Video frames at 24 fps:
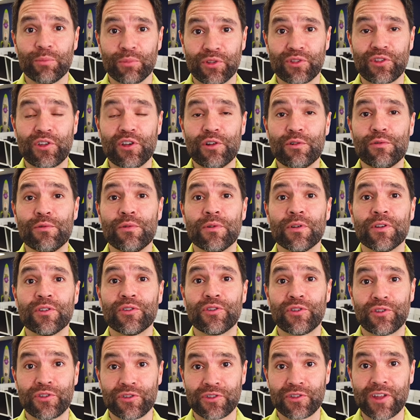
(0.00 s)
I'm still
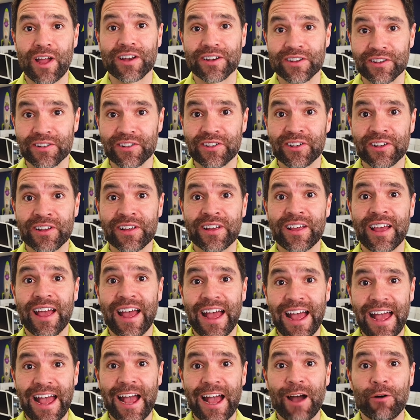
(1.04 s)
stunned
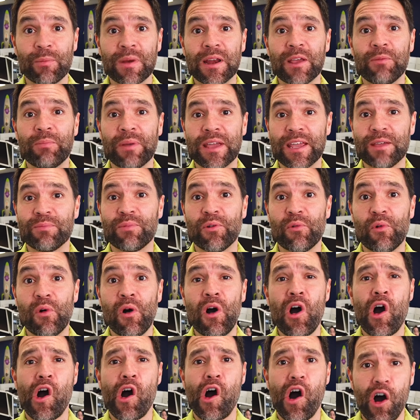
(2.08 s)
at how many
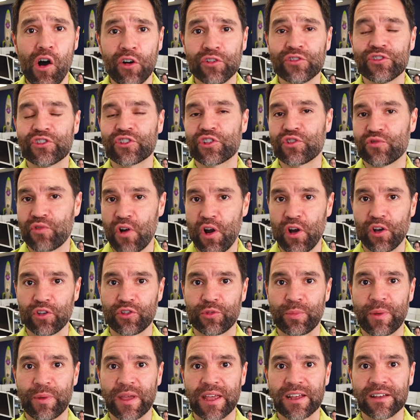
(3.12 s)
people aren't
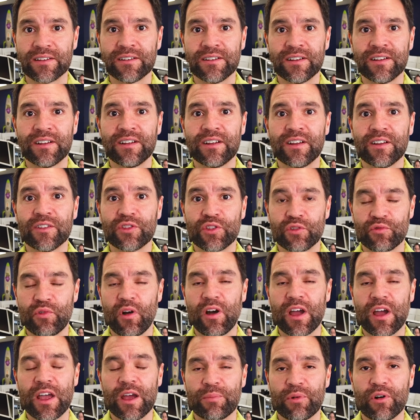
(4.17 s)
grasping the
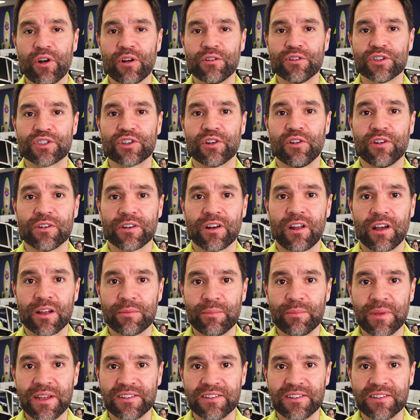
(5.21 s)
right approach to online